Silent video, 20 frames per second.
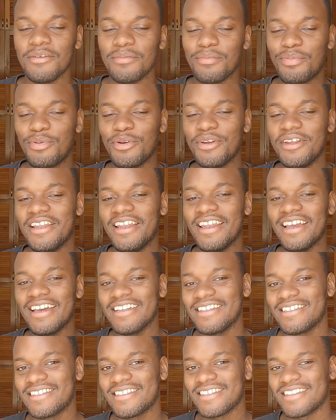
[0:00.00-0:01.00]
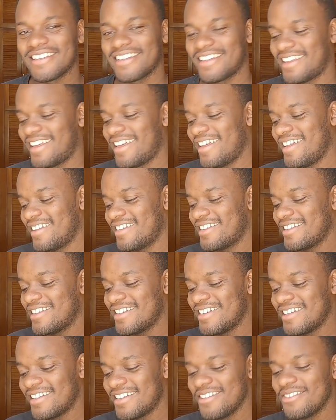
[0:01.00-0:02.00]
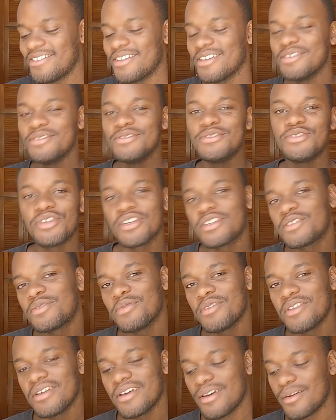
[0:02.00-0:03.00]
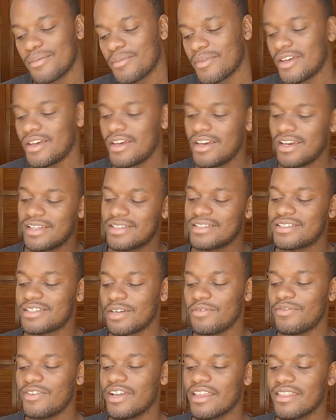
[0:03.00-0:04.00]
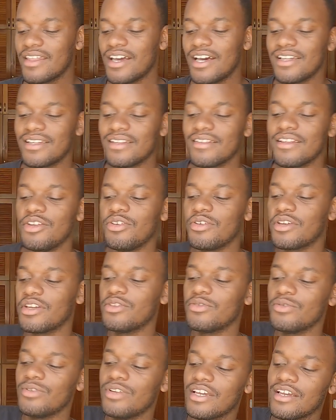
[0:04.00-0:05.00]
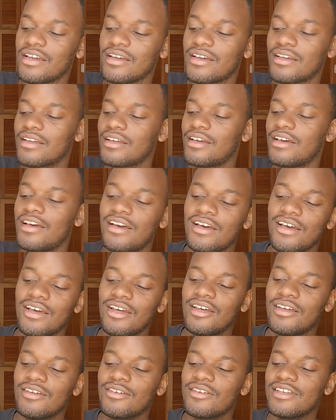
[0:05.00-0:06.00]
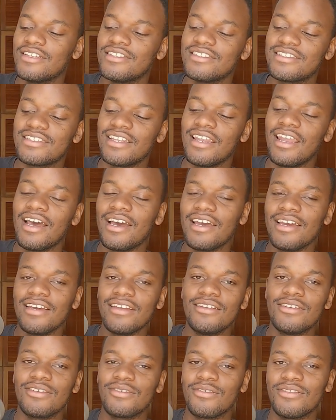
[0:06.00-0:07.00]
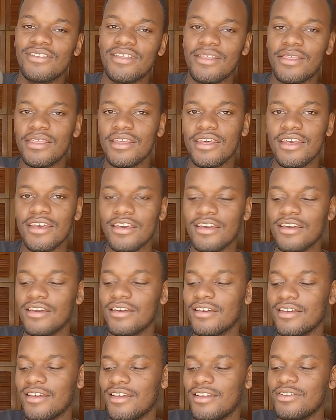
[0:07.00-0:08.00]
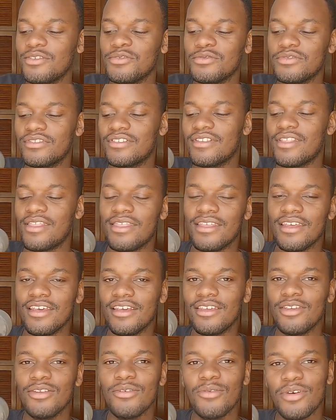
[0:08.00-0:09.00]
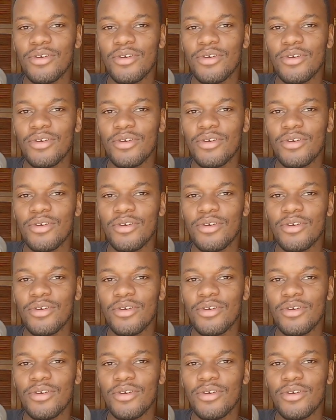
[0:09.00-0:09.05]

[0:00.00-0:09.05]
pretty light, and you can do tricks with them and stuff like that. And then you can do you can slide on the thing and do the thing. You know